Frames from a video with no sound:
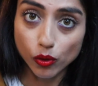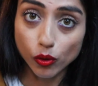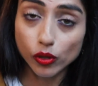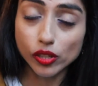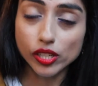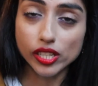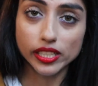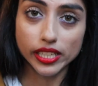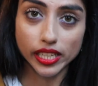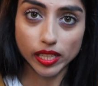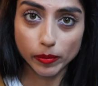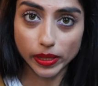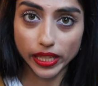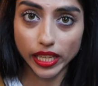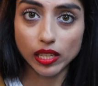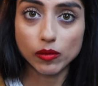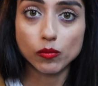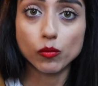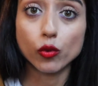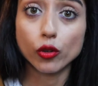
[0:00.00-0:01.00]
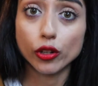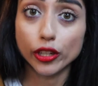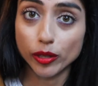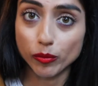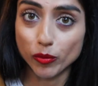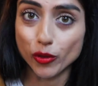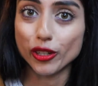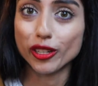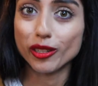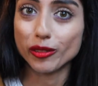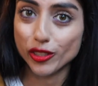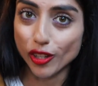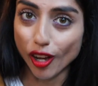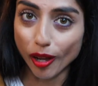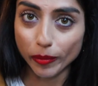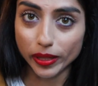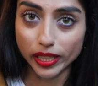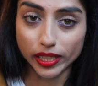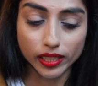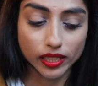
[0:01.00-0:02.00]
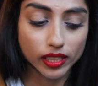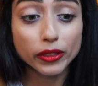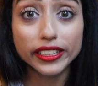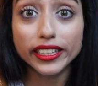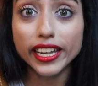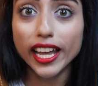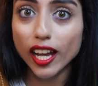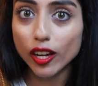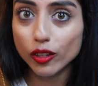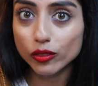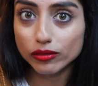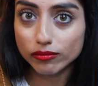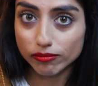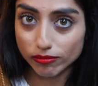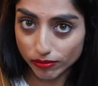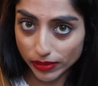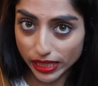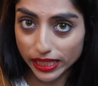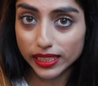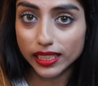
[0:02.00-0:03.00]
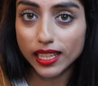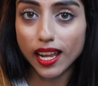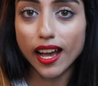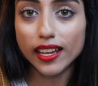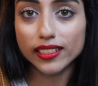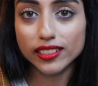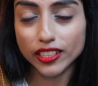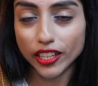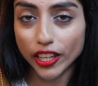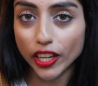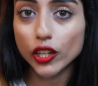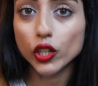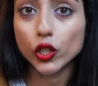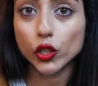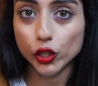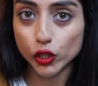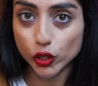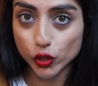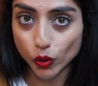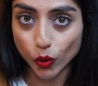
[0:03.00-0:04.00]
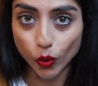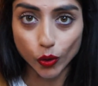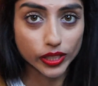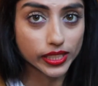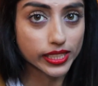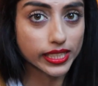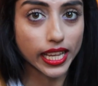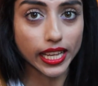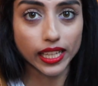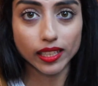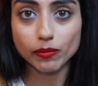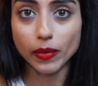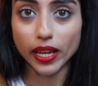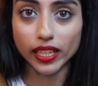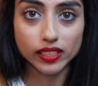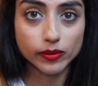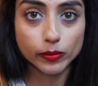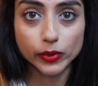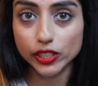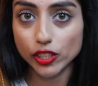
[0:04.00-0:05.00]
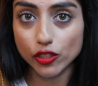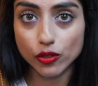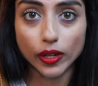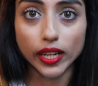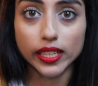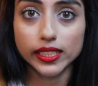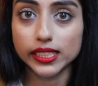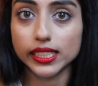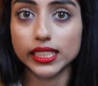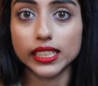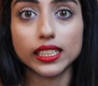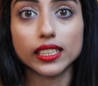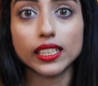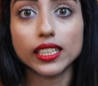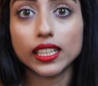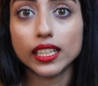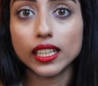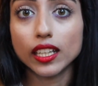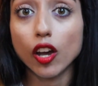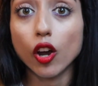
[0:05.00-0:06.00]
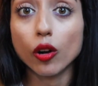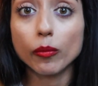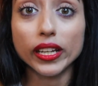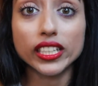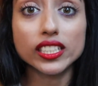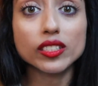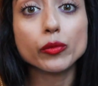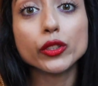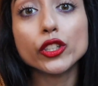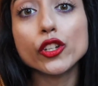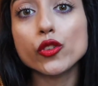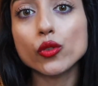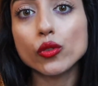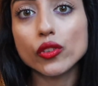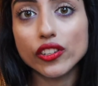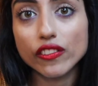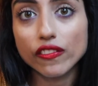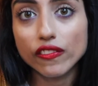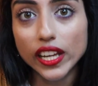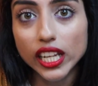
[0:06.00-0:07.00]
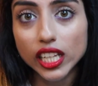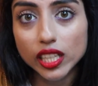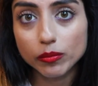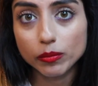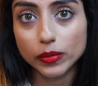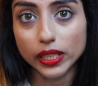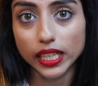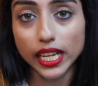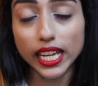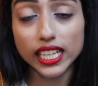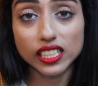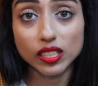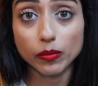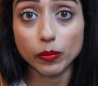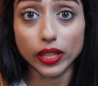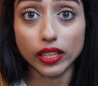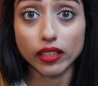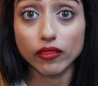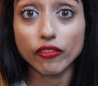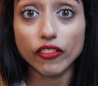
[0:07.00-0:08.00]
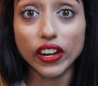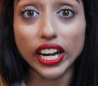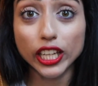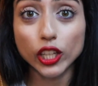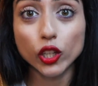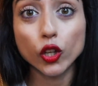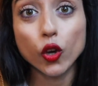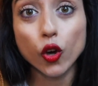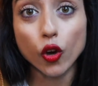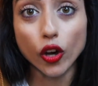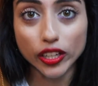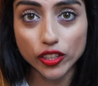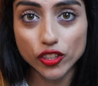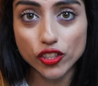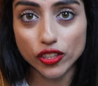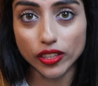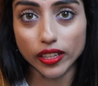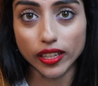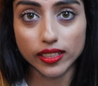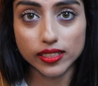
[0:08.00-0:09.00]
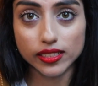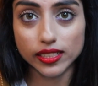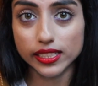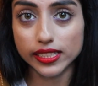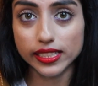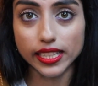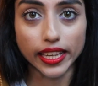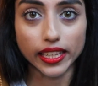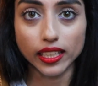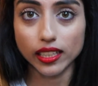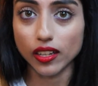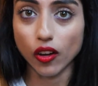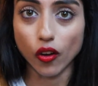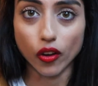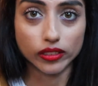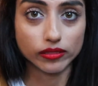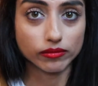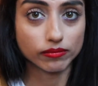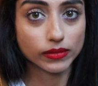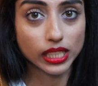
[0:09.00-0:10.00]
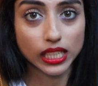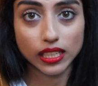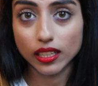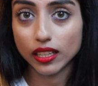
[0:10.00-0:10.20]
older, it became more and more dominant. But now in the last year or so, it's like my spirituality or my spiritual development has been very conscious. It's like on